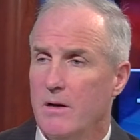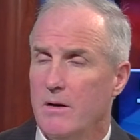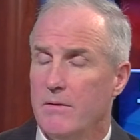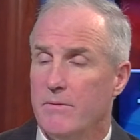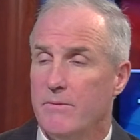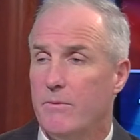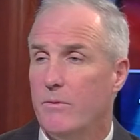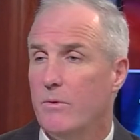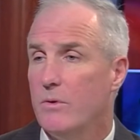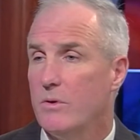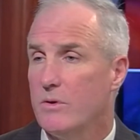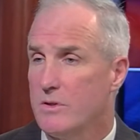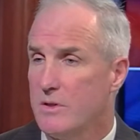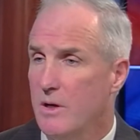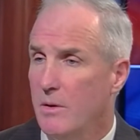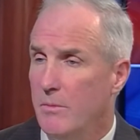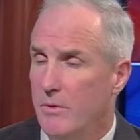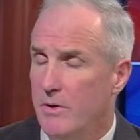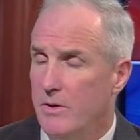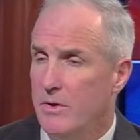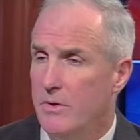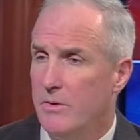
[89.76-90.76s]
for
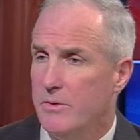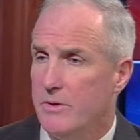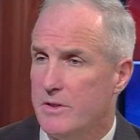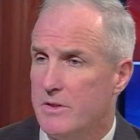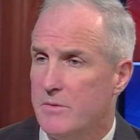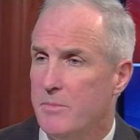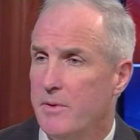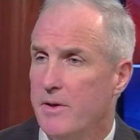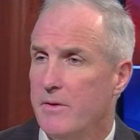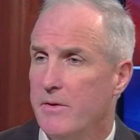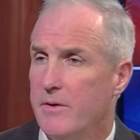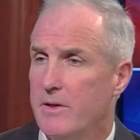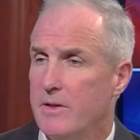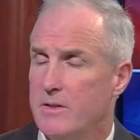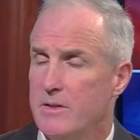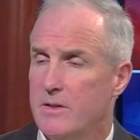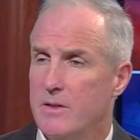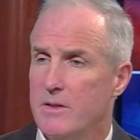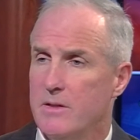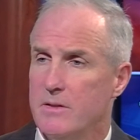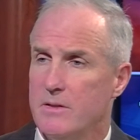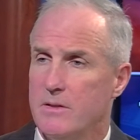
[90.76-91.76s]
someone who
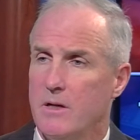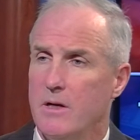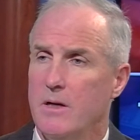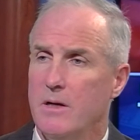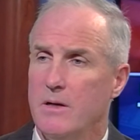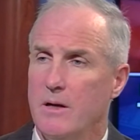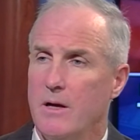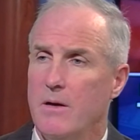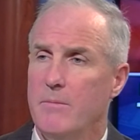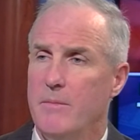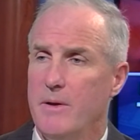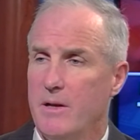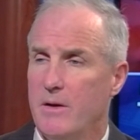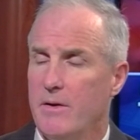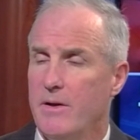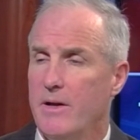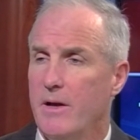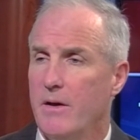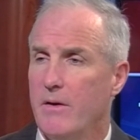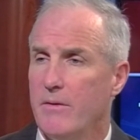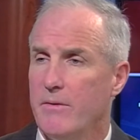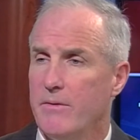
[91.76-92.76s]
experiences a mental
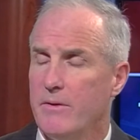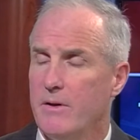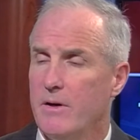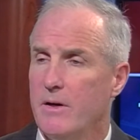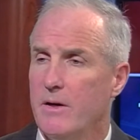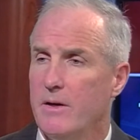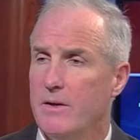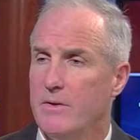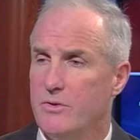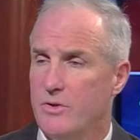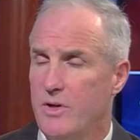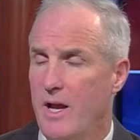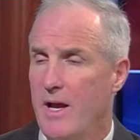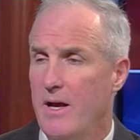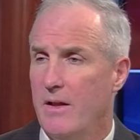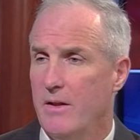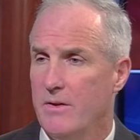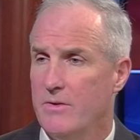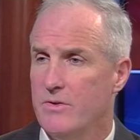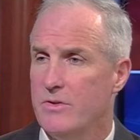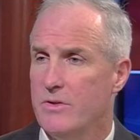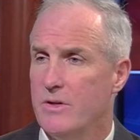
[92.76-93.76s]
health
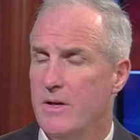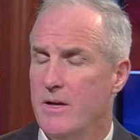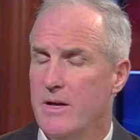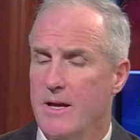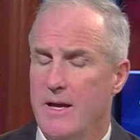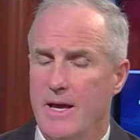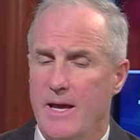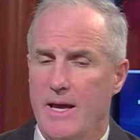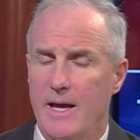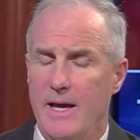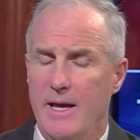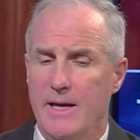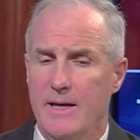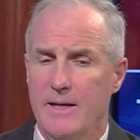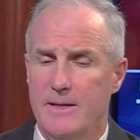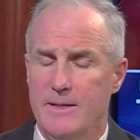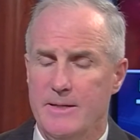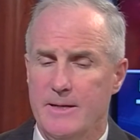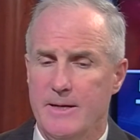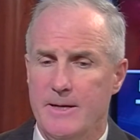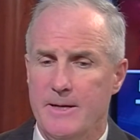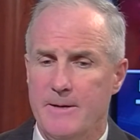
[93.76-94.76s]
challenge.
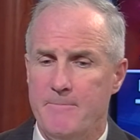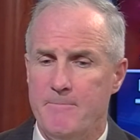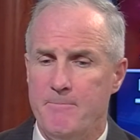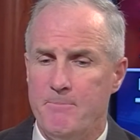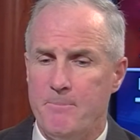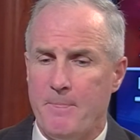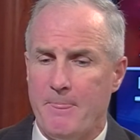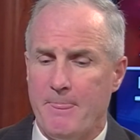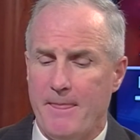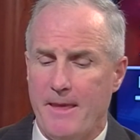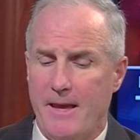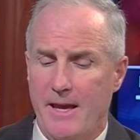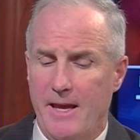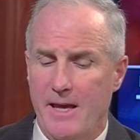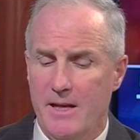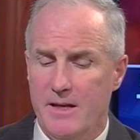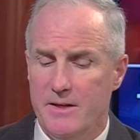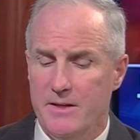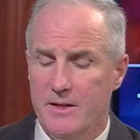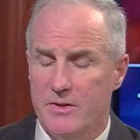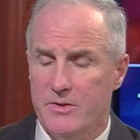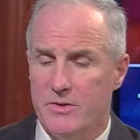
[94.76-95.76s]
And in
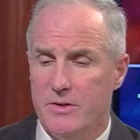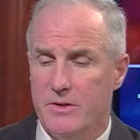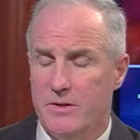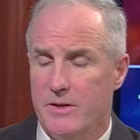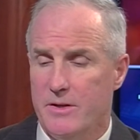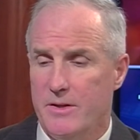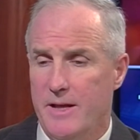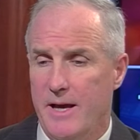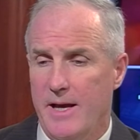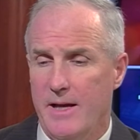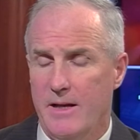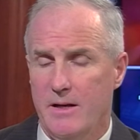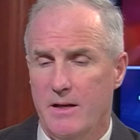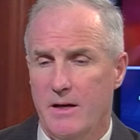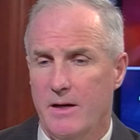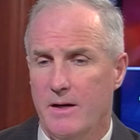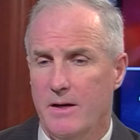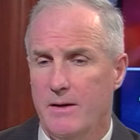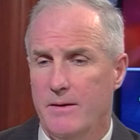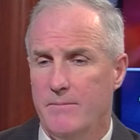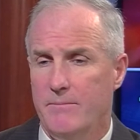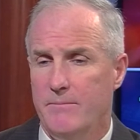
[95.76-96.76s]
addition to that,
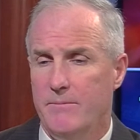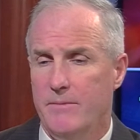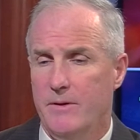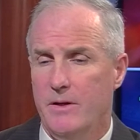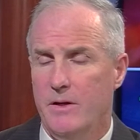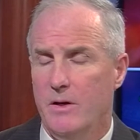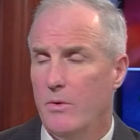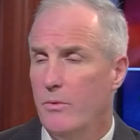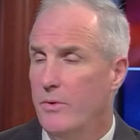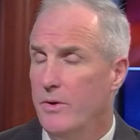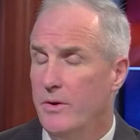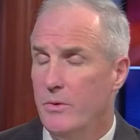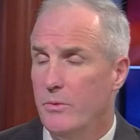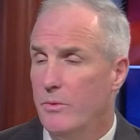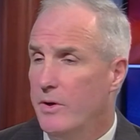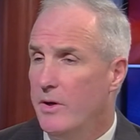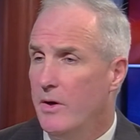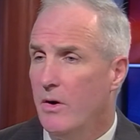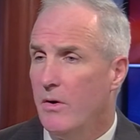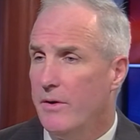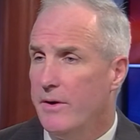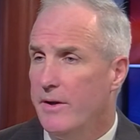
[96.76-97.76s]

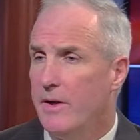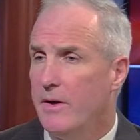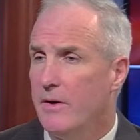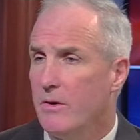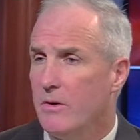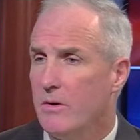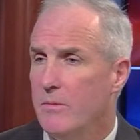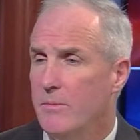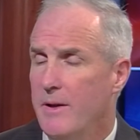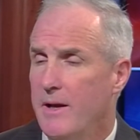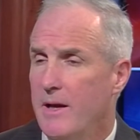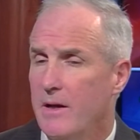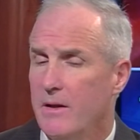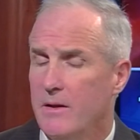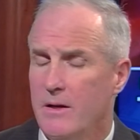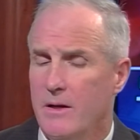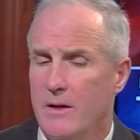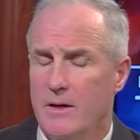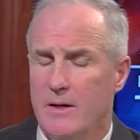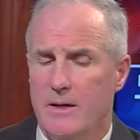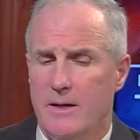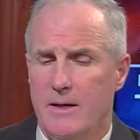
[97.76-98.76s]
we all hear about
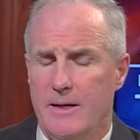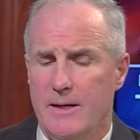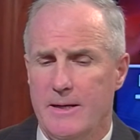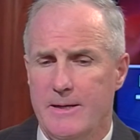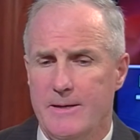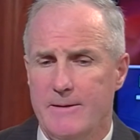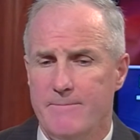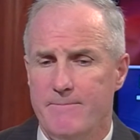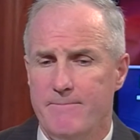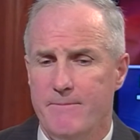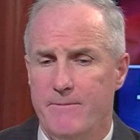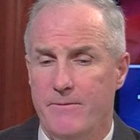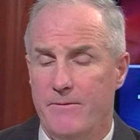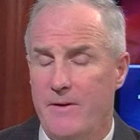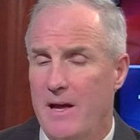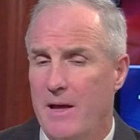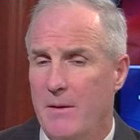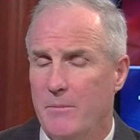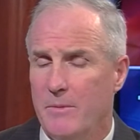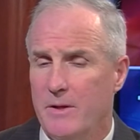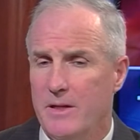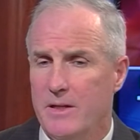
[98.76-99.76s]

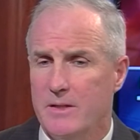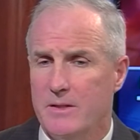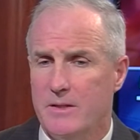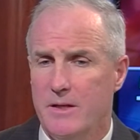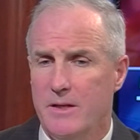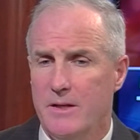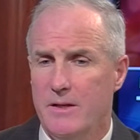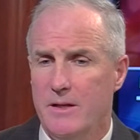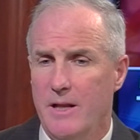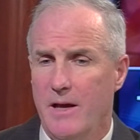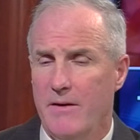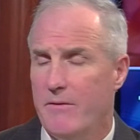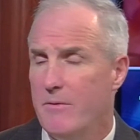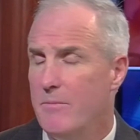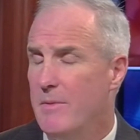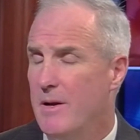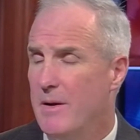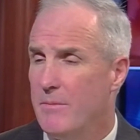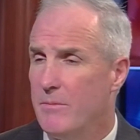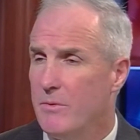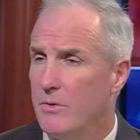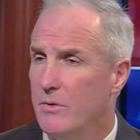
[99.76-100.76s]
families that have a
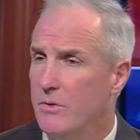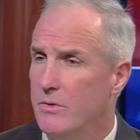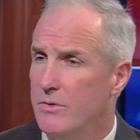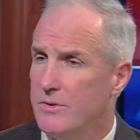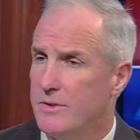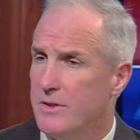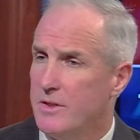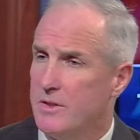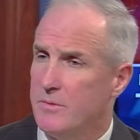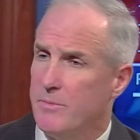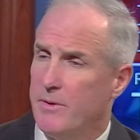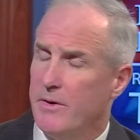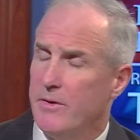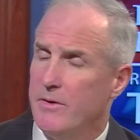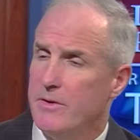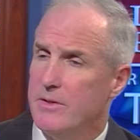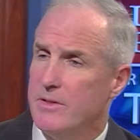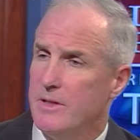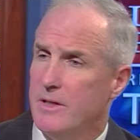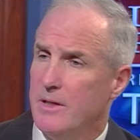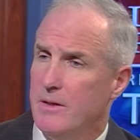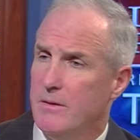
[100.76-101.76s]
member who's
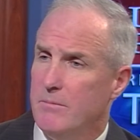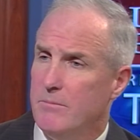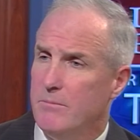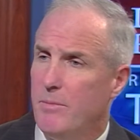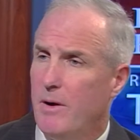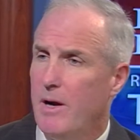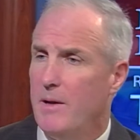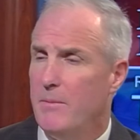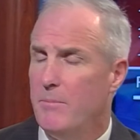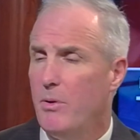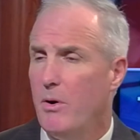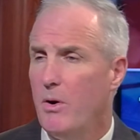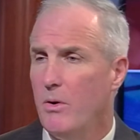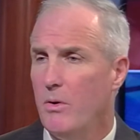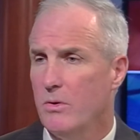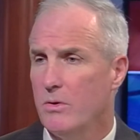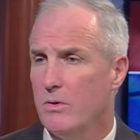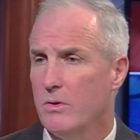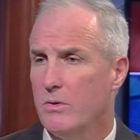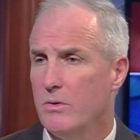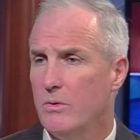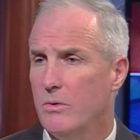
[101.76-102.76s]
experiencing
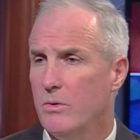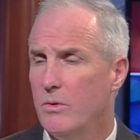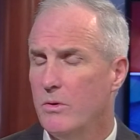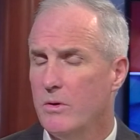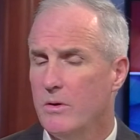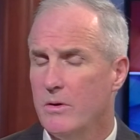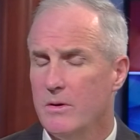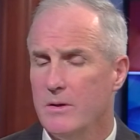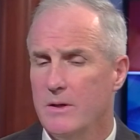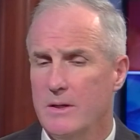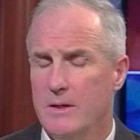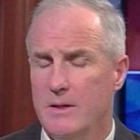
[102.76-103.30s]
bipolar or